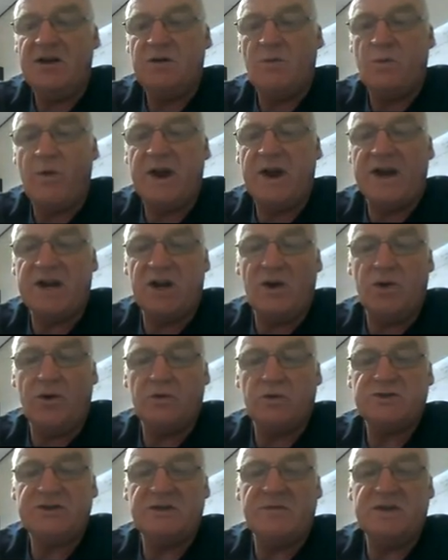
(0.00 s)
we're going to
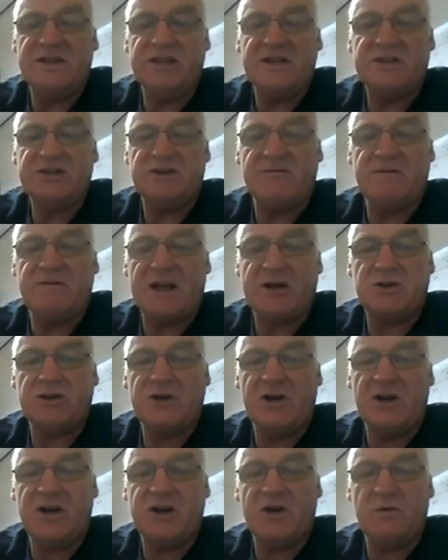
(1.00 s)
launch them in this direction,
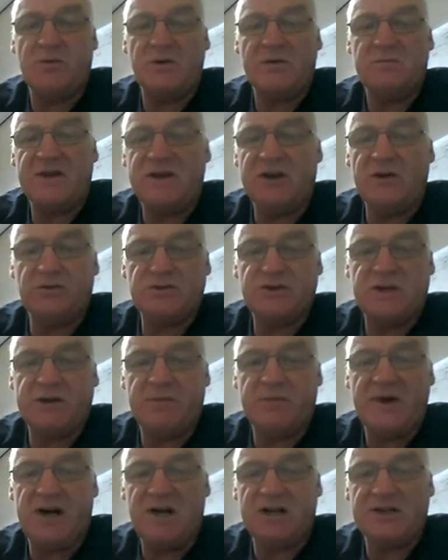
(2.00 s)
and I don't want to be launching
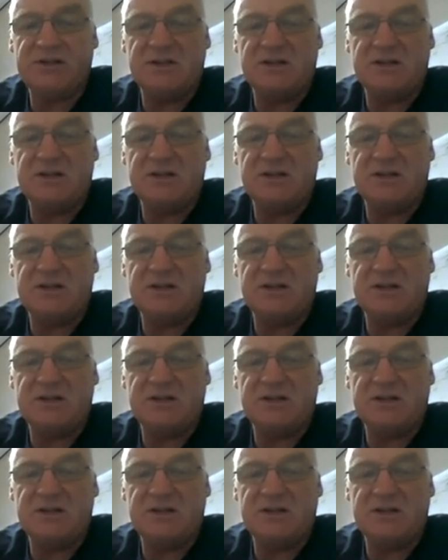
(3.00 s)
past